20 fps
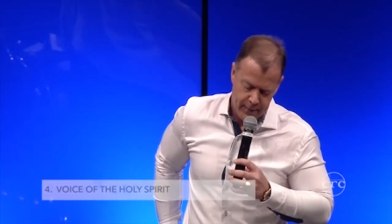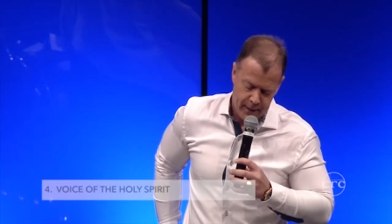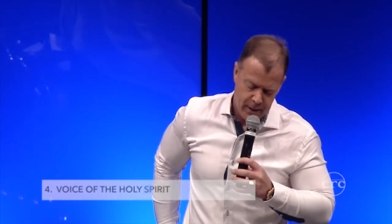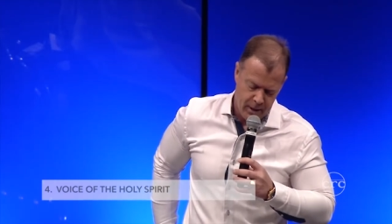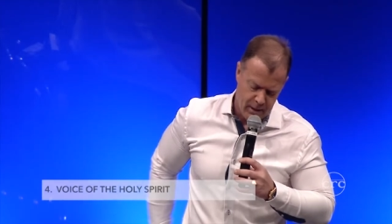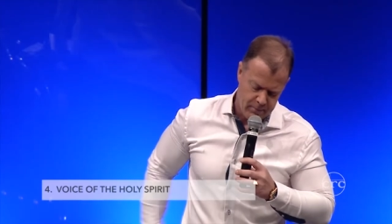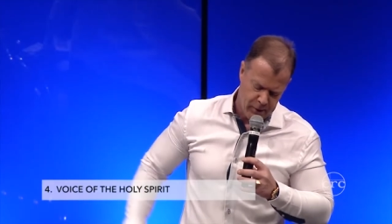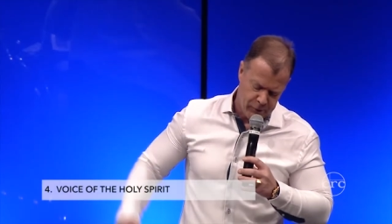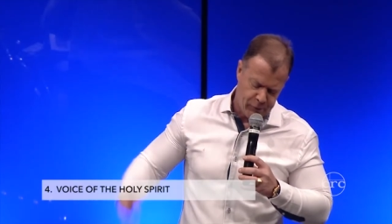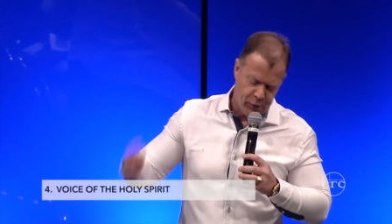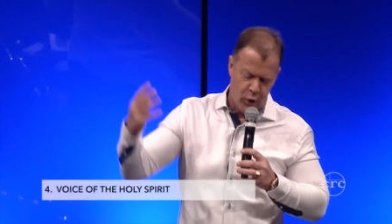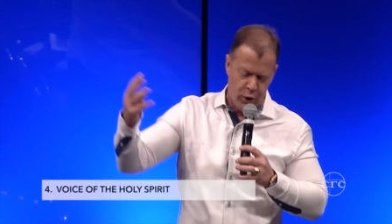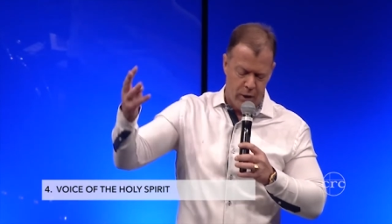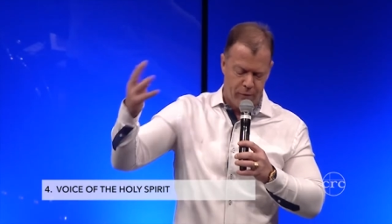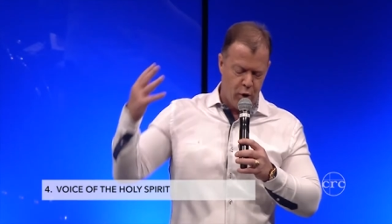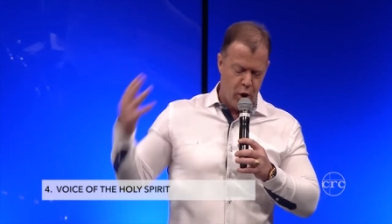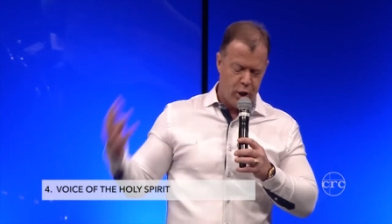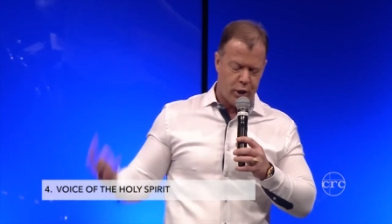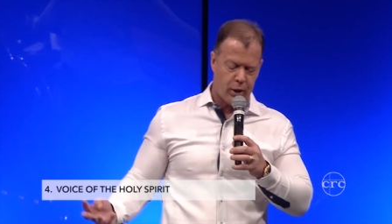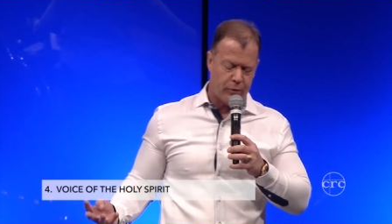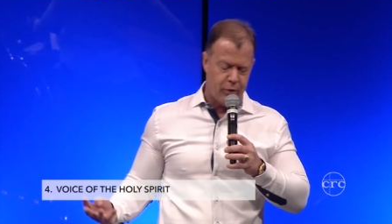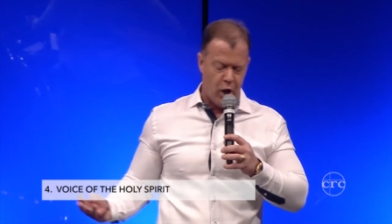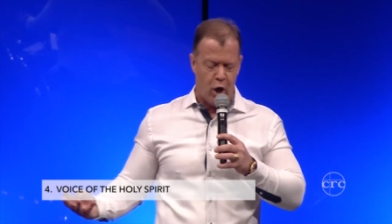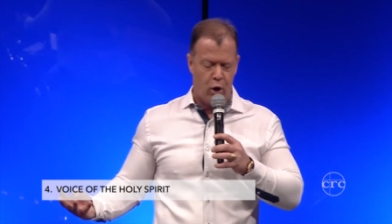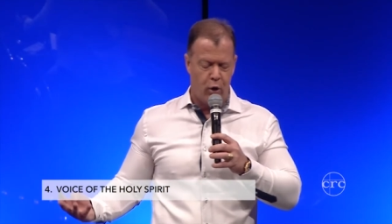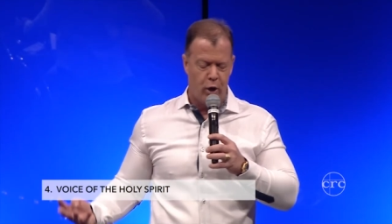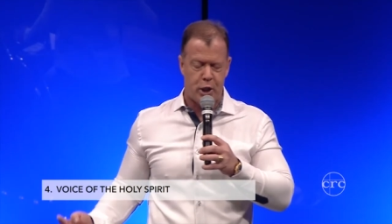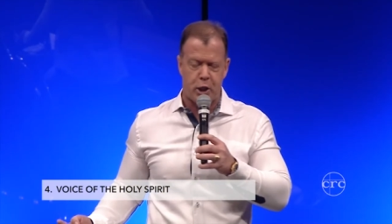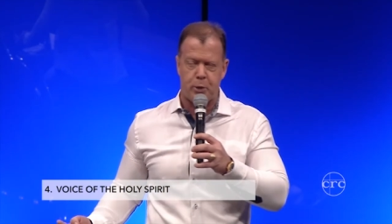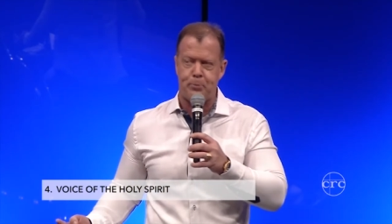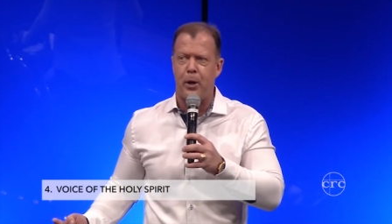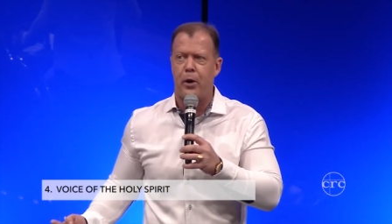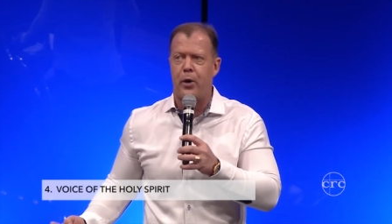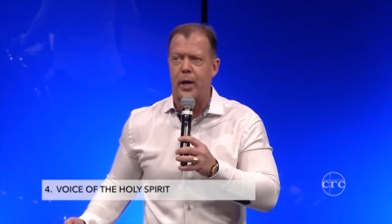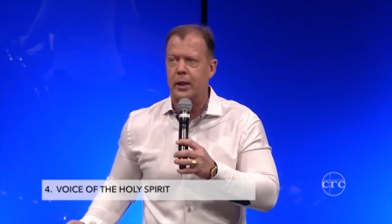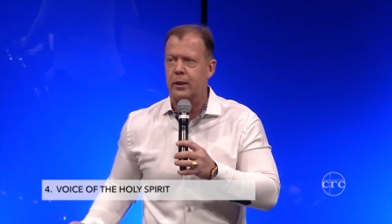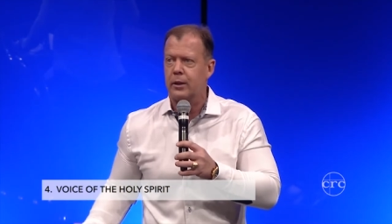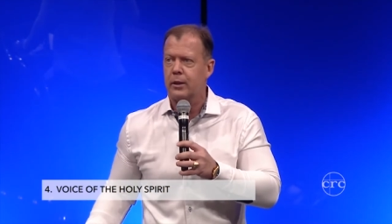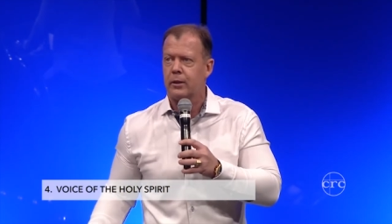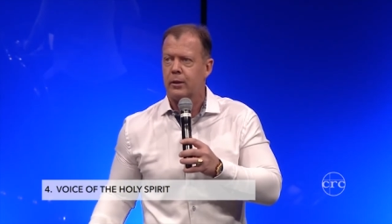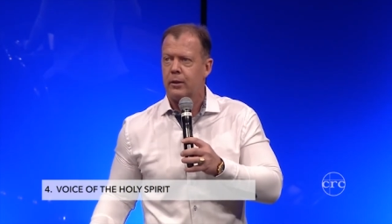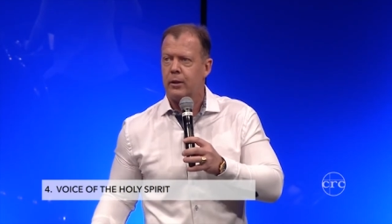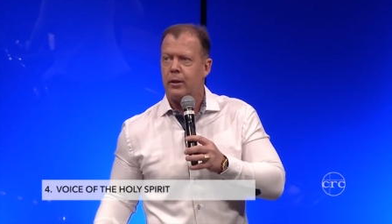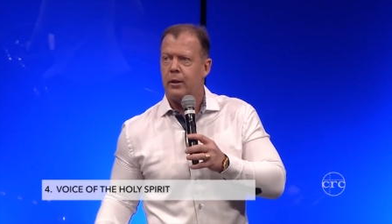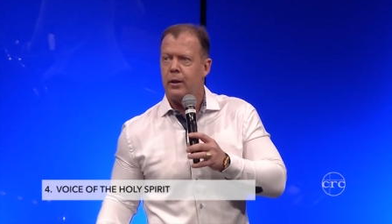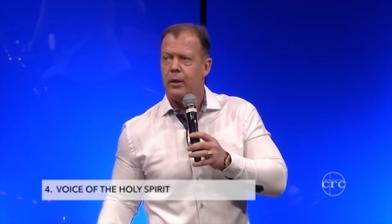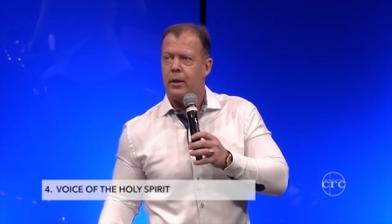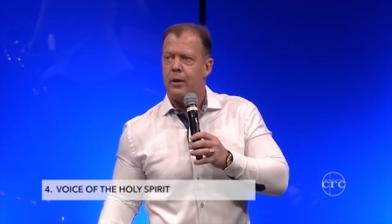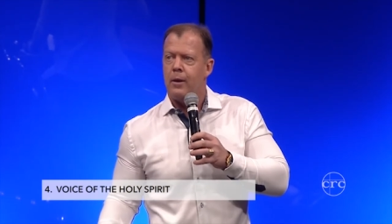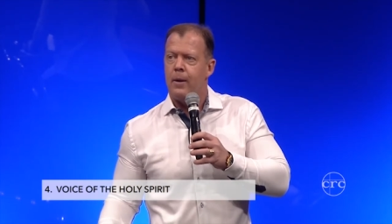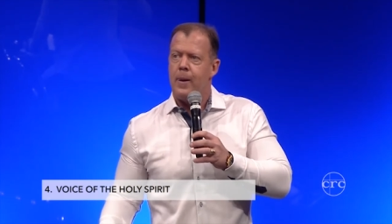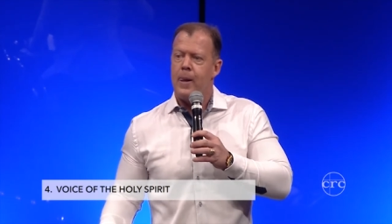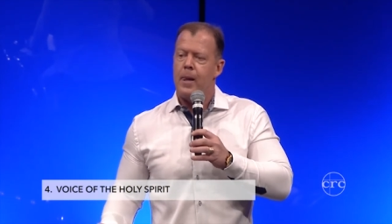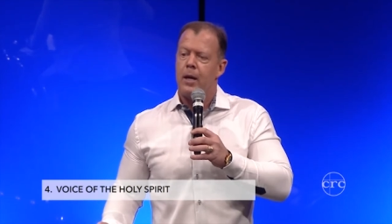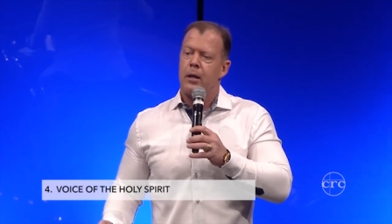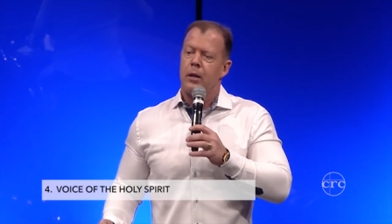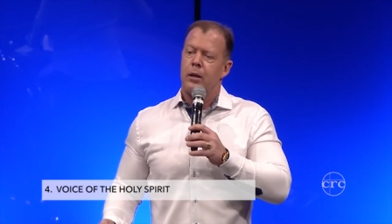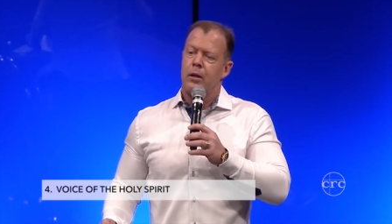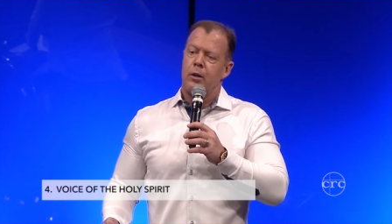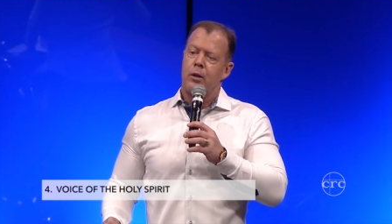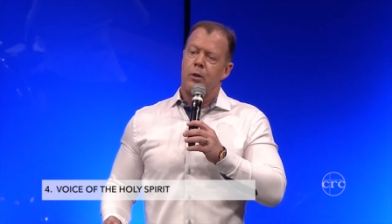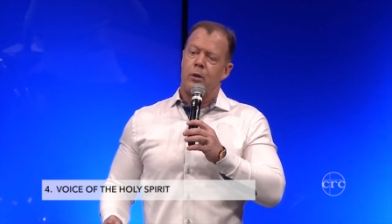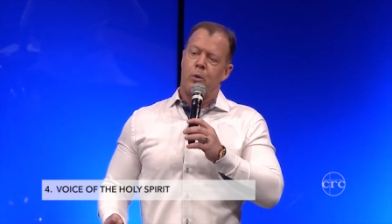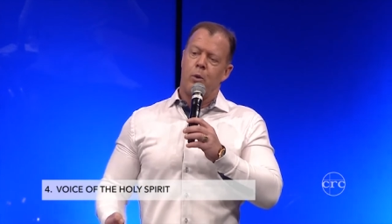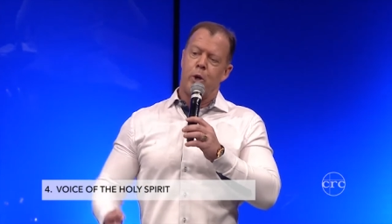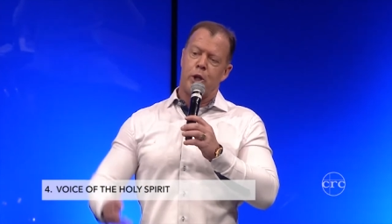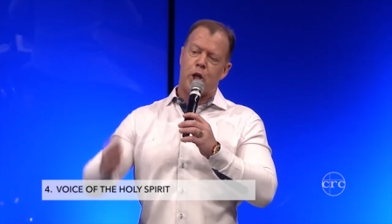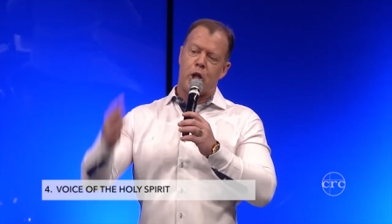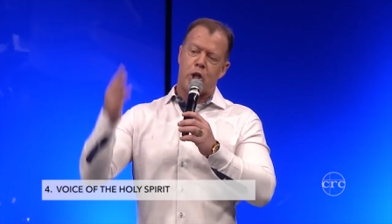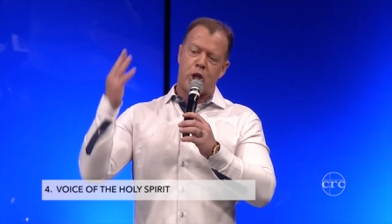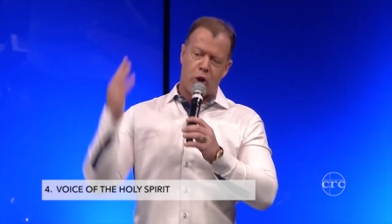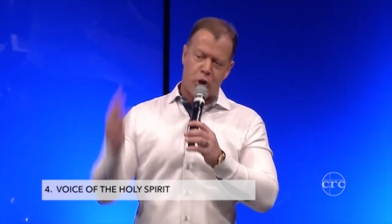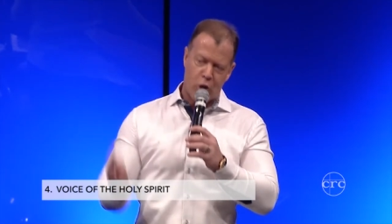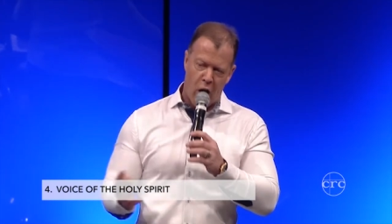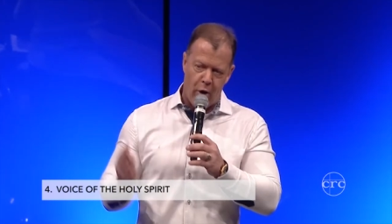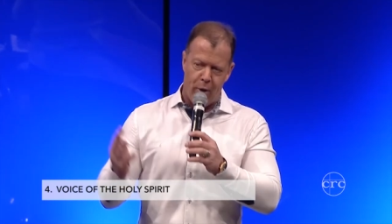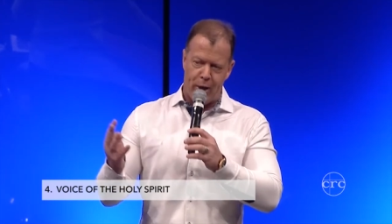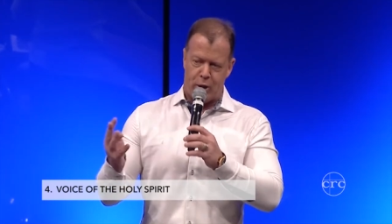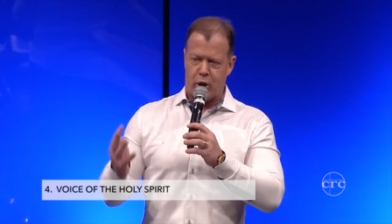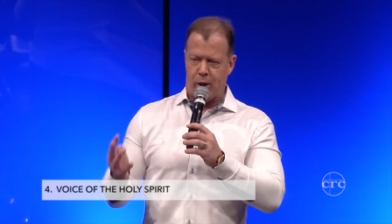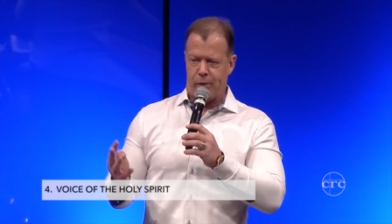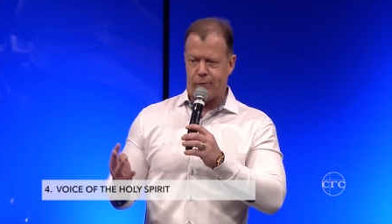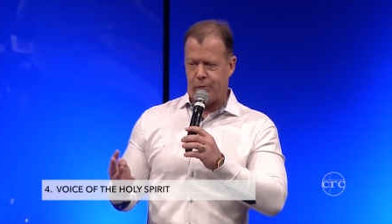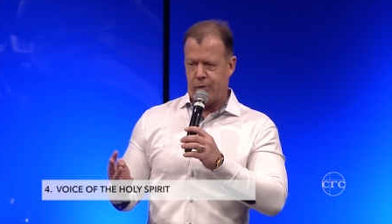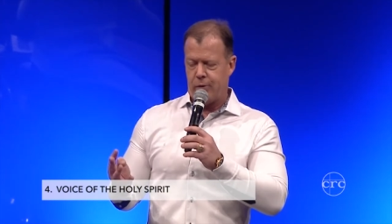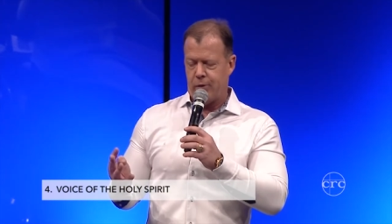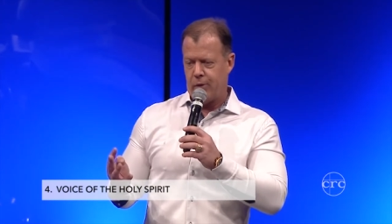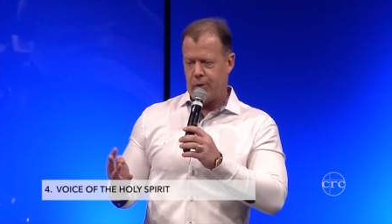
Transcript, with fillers: Come before the voice of the Holy Spirit, which is authoritative.